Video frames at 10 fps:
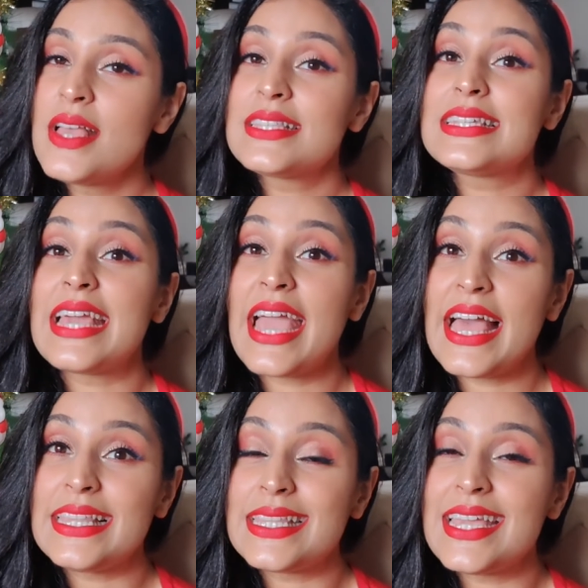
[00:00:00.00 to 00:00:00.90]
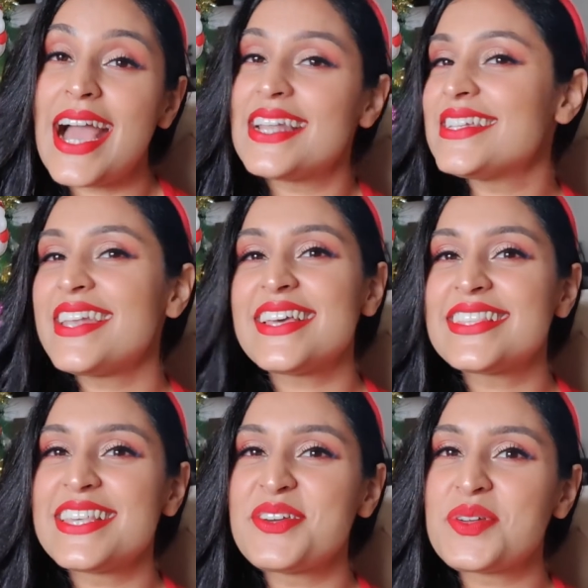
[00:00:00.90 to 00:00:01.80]
Stay healthy. Until I
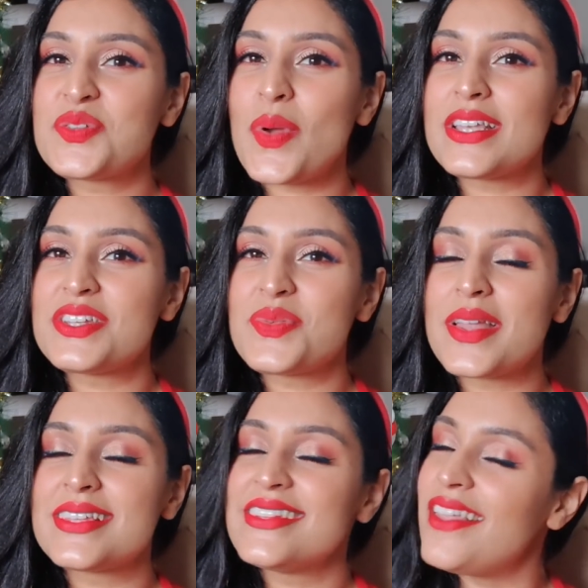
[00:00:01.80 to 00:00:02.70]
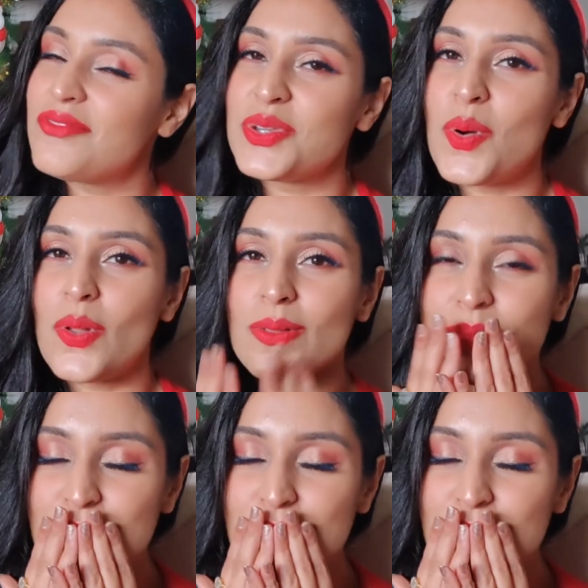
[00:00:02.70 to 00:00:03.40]
see you in 2020, love you all.